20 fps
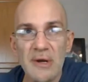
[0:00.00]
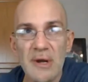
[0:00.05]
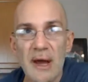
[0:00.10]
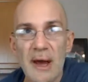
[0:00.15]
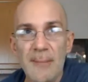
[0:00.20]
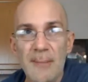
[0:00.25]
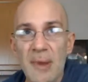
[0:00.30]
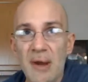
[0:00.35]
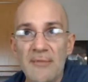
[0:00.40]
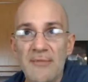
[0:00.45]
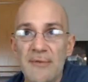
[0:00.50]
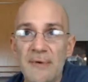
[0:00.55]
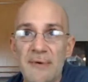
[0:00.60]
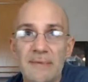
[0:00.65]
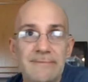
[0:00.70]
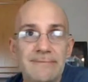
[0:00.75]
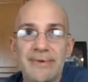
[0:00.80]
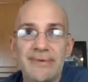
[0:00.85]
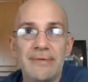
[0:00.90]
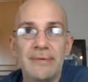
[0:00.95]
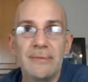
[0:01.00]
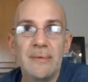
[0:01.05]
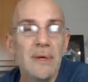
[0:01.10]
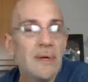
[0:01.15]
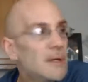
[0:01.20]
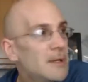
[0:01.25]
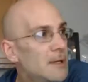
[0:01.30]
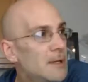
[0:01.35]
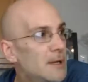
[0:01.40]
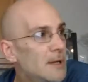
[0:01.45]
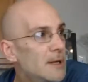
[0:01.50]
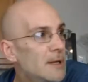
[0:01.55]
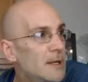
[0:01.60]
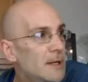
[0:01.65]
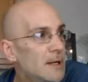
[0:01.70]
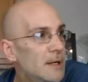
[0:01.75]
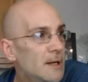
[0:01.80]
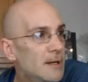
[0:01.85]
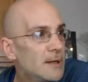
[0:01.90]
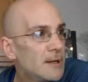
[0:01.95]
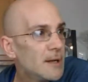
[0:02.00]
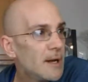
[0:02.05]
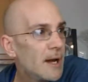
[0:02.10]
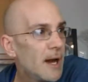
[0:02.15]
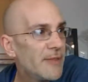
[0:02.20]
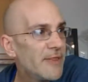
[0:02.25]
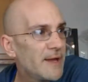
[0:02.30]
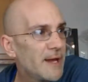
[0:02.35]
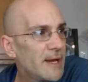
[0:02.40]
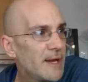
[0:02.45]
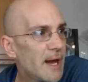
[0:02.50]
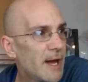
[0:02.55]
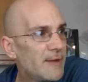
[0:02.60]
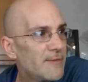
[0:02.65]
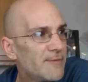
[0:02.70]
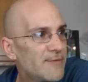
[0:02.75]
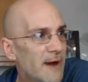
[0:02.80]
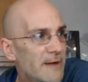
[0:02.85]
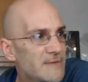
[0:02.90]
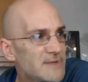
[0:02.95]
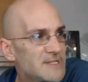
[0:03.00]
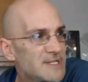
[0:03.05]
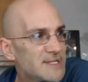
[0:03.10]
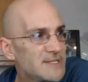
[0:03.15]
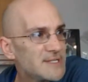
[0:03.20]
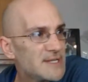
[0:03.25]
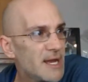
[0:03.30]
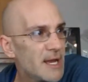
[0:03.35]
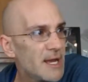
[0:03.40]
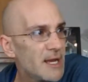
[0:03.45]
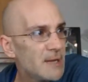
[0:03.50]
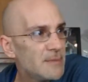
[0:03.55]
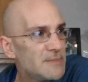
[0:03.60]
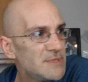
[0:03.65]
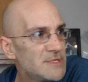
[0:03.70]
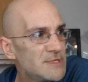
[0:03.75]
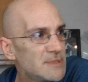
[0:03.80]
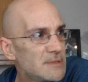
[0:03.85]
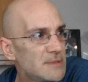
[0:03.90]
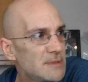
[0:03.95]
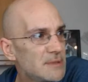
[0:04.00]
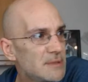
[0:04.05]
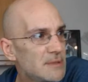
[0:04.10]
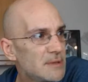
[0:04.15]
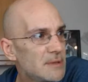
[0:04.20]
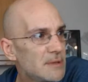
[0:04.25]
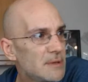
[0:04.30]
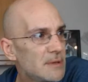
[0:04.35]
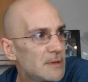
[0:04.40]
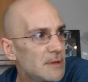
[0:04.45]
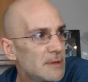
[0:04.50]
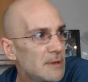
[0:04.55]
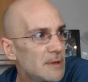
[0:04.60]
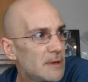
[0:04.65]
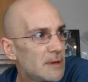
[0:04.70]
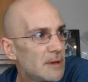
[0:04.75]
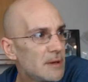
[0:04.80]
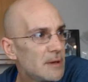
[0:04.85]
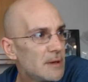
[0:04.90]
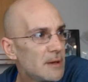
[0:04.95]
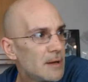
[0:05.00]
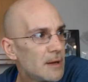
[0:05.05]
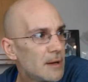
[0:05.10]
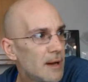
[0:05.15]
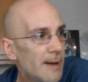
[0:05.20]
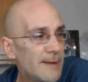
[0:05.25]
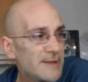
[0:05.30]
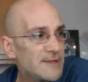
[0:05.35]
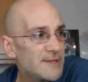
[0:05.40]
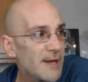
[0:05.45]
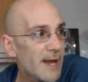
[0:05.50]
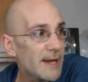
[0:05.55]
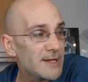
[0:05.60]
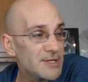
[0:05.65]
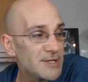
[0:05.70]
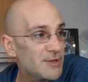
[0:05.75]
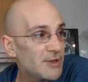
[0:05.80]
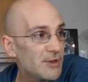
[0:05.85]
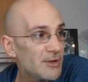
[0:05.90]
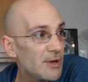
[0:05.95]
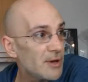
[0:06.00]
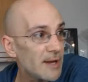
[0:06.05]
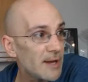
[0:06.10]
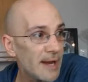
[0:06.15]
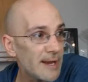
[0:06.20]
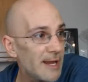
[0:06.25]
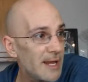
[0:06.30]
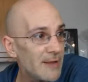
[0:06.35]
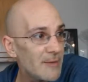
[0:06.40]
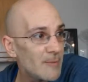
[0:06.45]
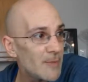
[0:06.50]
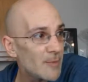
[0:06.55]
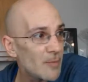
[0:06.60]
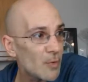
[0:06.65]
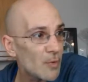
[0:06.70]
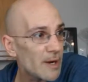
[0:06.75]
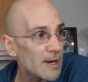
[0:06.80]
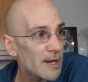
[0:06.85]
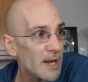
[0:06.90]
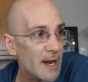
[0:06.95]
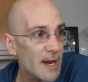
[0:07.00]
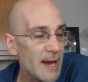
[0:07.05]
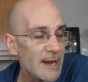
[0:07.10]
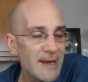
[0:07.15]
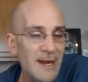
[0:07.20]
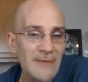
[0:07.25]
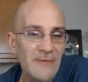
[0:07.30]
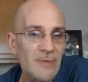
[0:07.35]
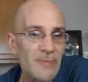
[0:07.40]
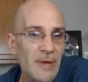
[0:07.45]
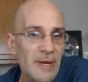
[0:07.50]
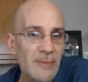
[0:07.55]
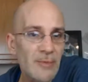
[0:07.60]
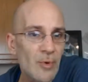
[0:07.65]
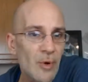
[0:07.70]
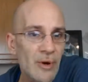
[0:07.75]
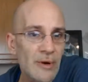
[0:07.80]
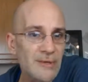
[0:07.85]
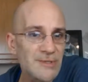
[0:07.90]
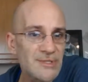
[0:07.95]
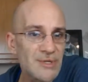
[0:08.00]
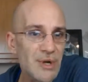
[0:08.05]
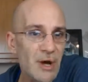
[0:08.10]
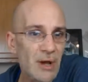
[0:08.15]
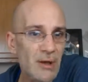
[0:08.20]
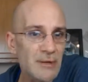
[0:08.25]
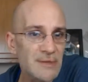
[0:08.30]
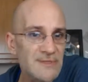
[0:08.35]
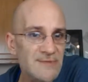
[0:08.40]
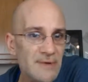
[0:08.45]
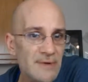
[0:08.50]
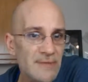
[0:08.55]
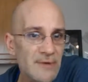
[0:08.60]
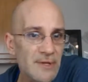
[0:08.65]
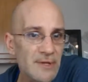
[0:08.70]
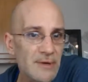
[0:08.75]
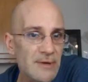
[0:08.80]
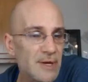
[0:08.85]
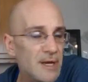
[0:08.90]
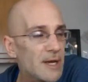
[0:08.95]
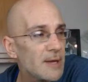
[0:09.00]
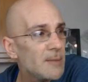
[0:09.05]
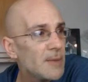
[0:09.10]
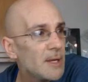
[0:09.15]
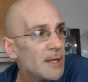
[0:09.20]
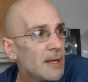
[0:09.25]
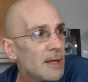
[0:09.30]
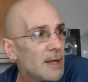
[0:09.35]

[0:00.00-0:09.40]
And I bought it for, I think I got 5 or 6 games. I have to actually look. I can't remember where I got. I never pay more than $2 for a video game.